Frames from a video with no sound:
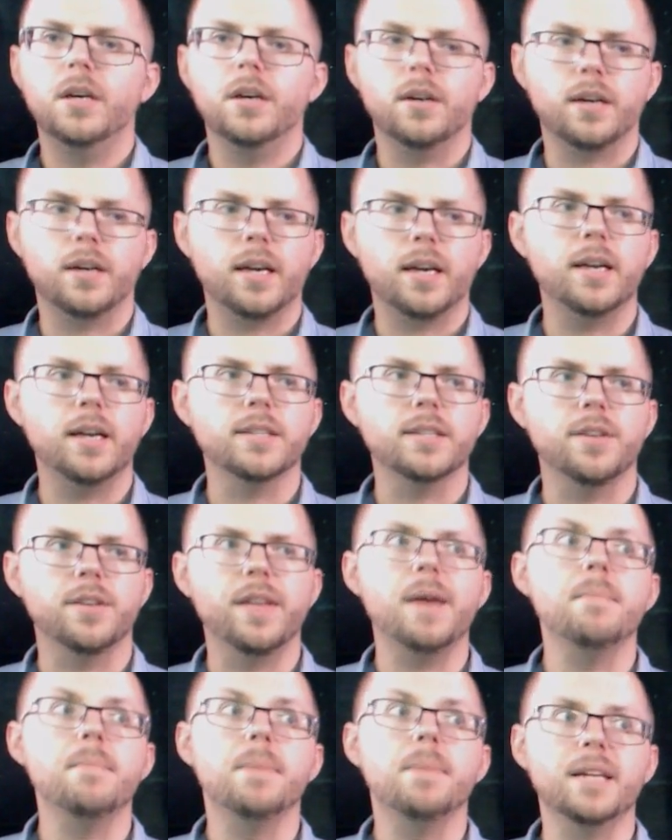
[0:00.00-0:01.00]
Okay, and so
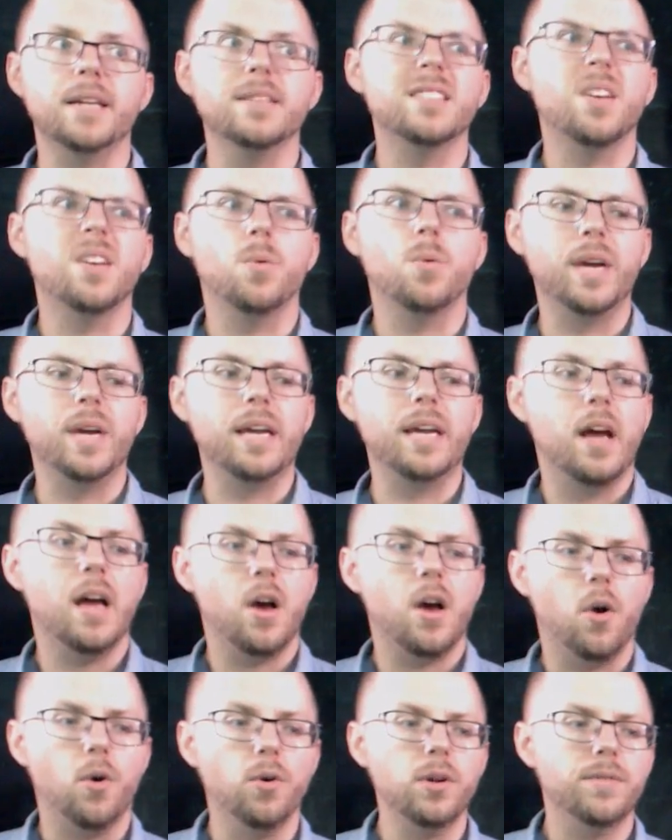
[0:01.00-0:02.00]
that means that we,
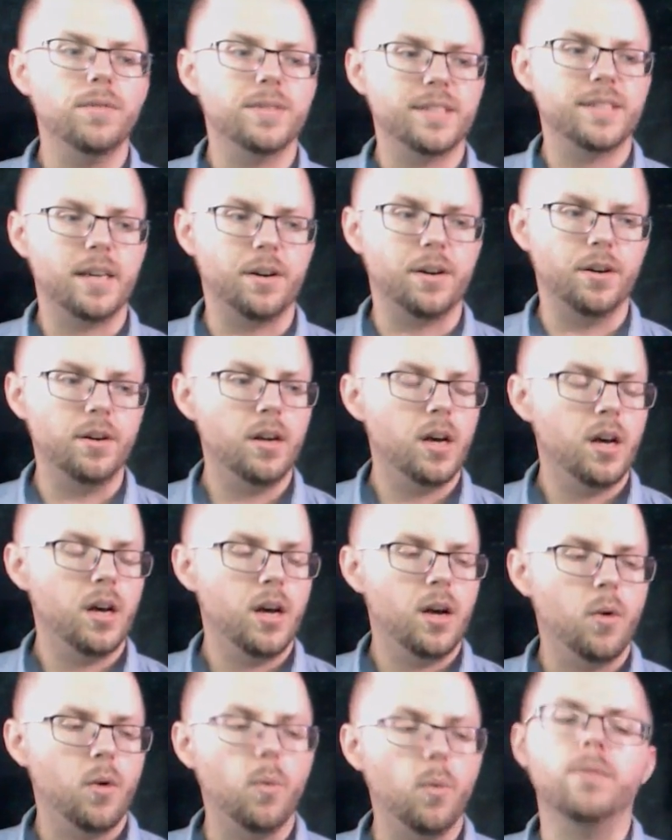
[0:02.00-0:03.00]
all of a sudden,
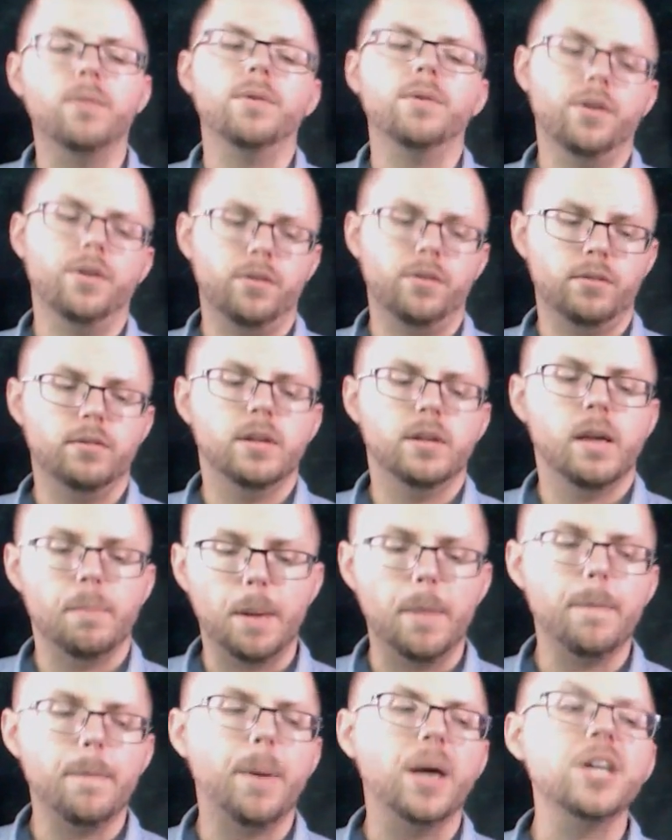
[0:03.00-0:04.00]
well,
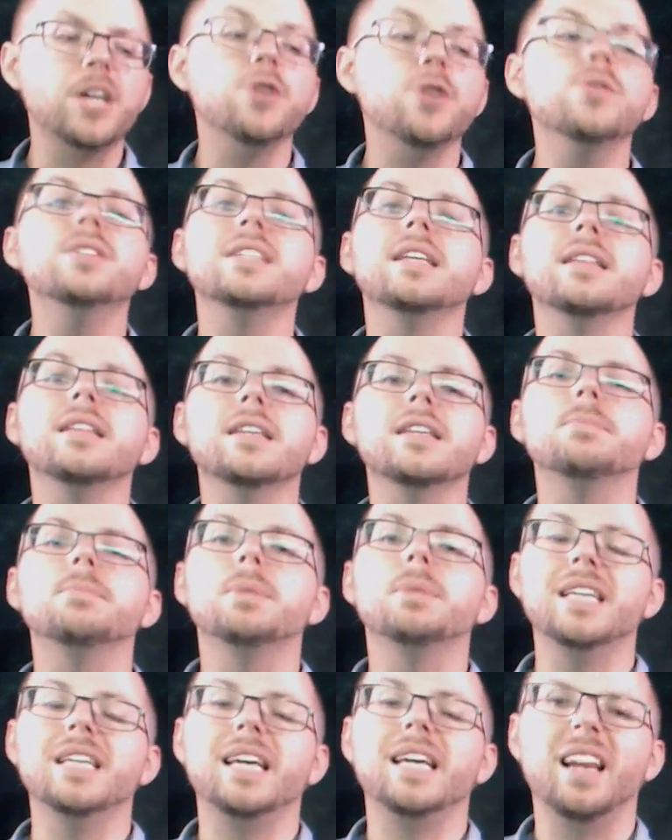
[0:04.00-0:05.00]
but by using this
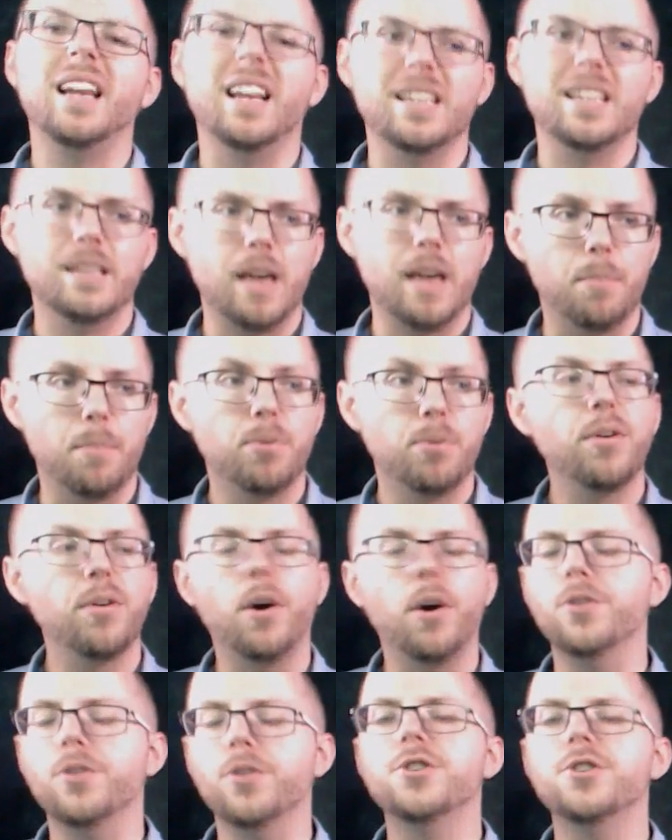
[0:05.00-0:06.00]
particular
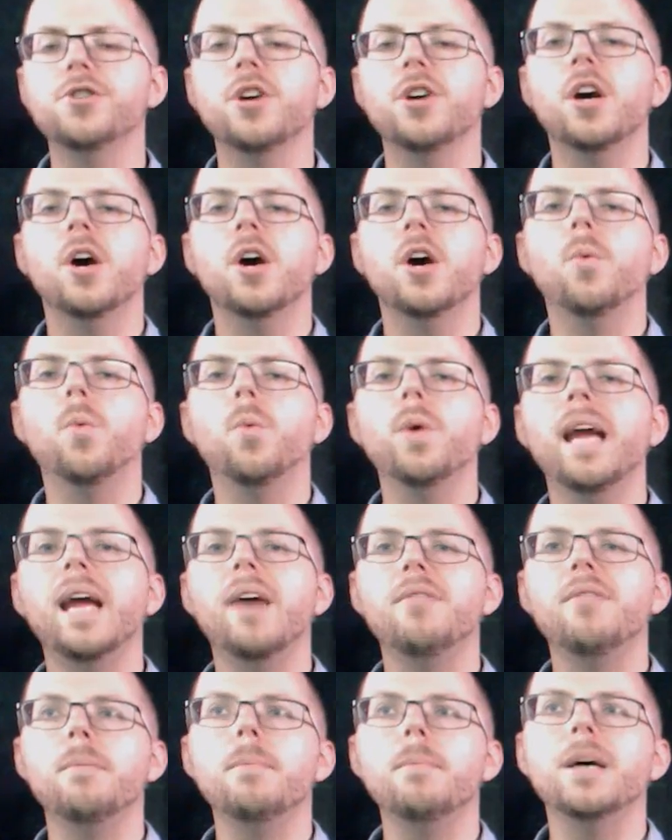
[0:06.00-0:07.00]
approach, we
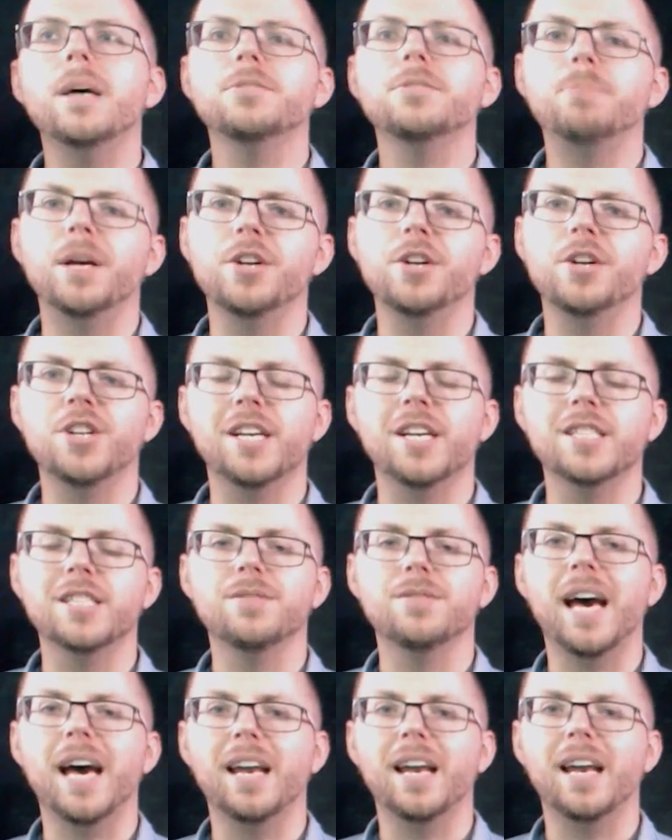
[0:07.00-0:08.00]
have a much better chance
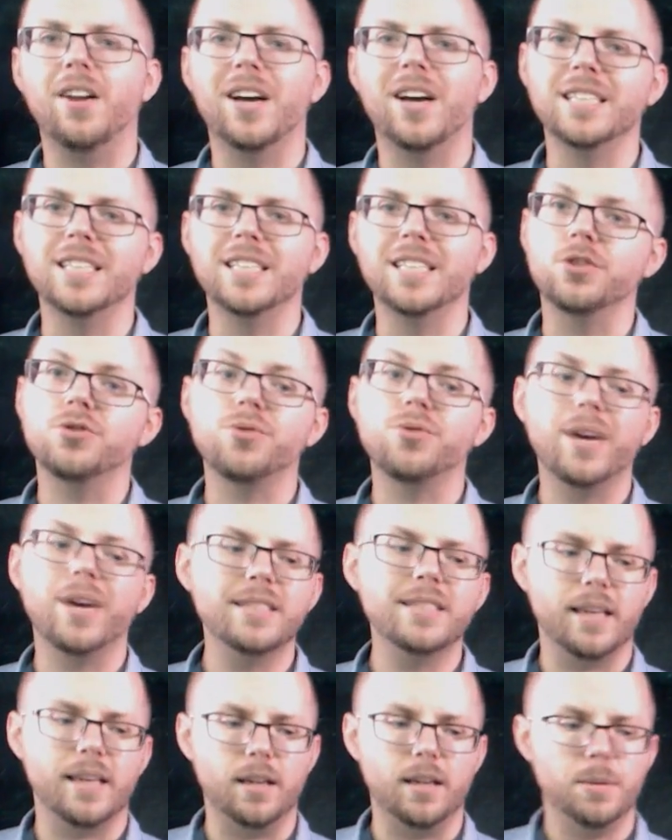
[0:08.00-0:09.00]
of analysing
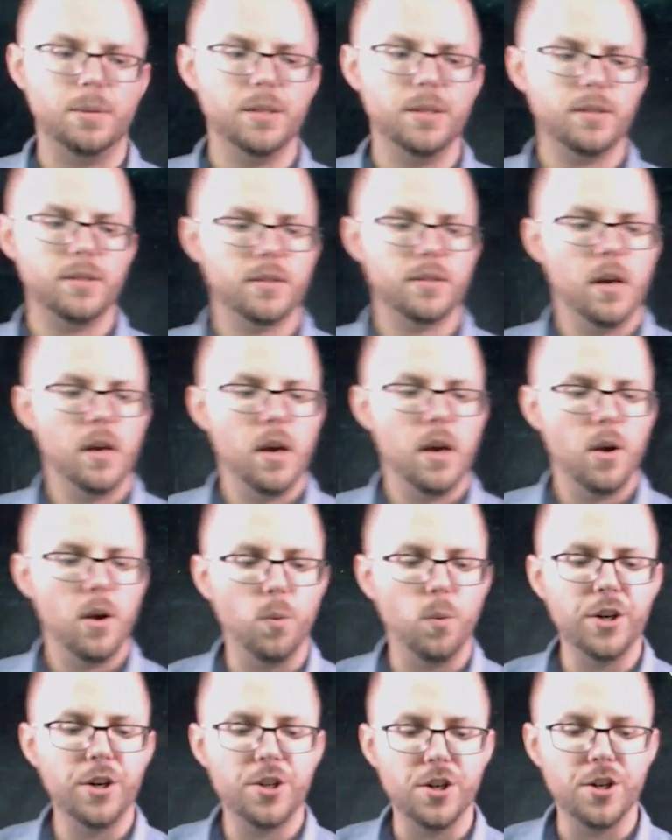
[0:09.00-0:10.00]
trace elements,
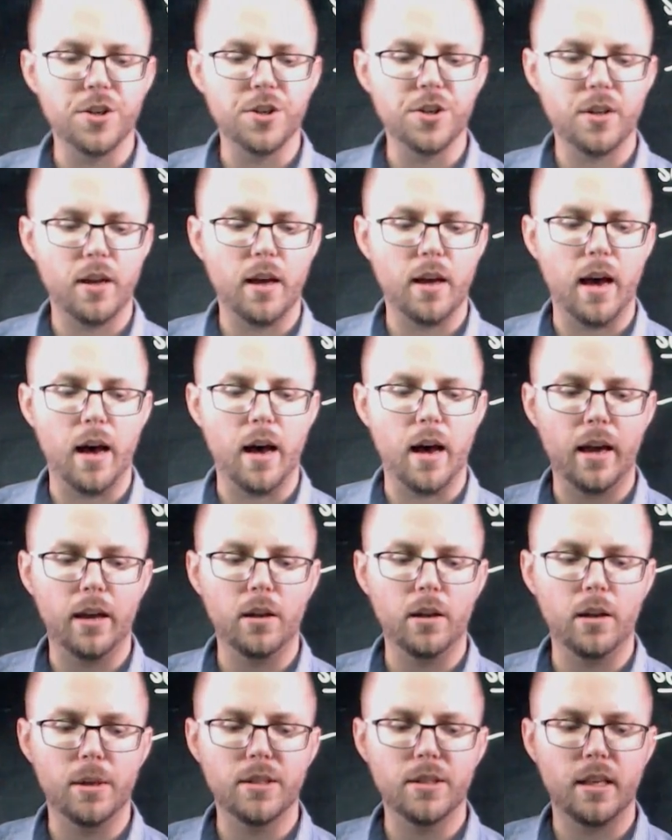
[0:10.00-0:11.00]
which is uh,
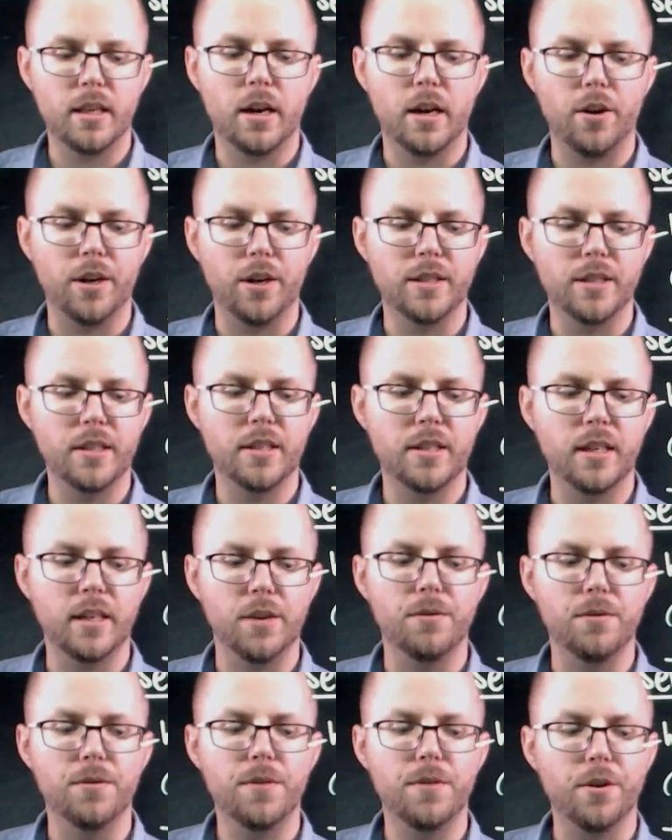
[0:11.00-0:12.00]
elements that are existing
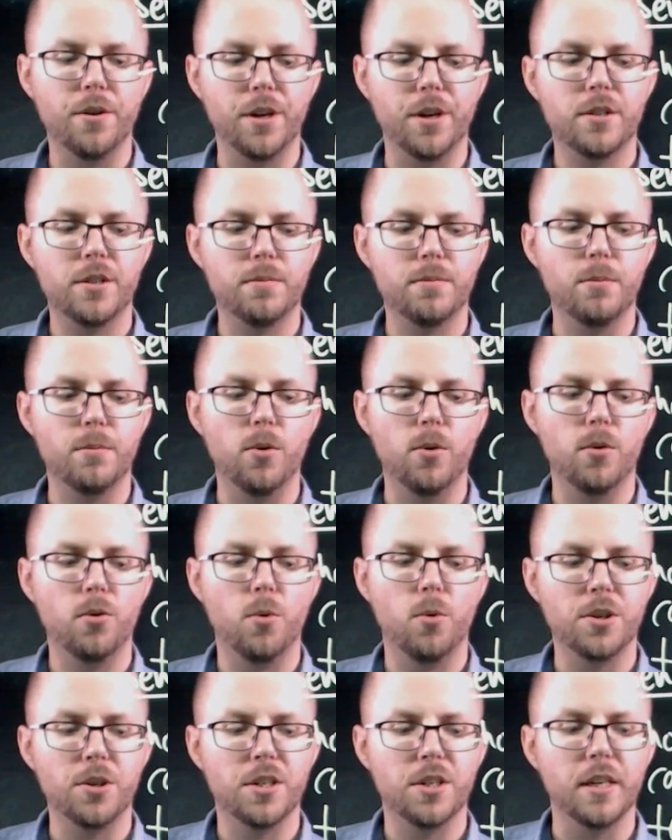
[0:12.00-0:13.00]
in very small
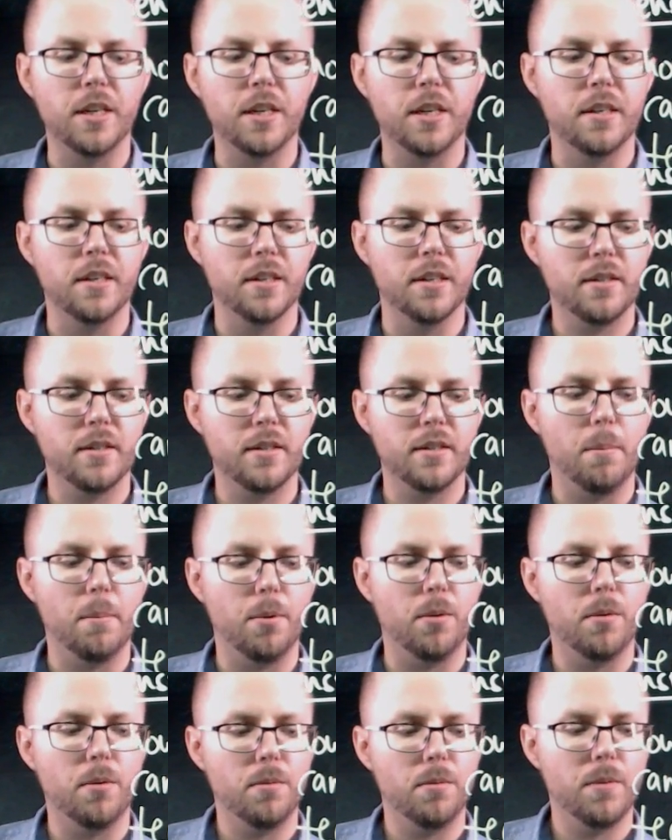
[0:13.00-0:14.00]
quantities in a
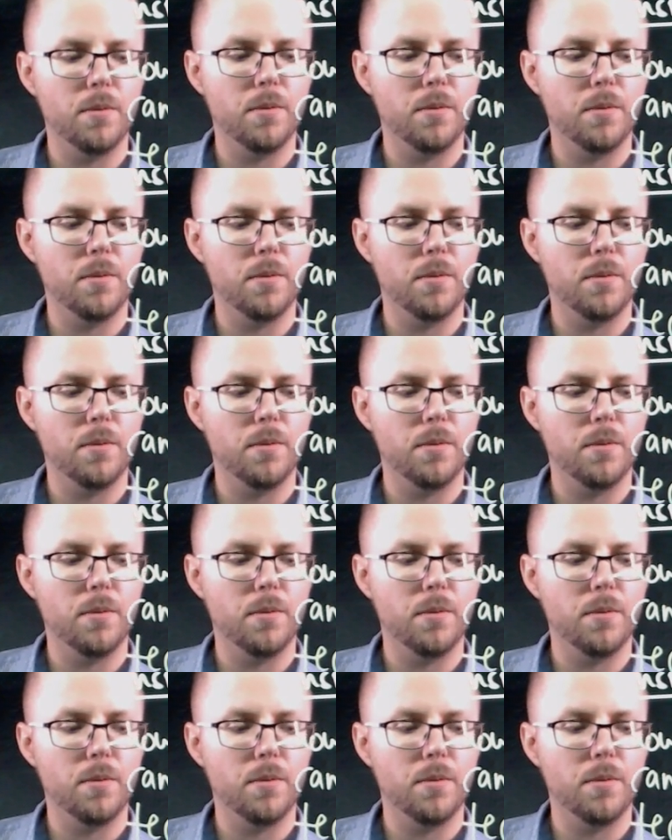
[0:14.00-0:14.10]
sample.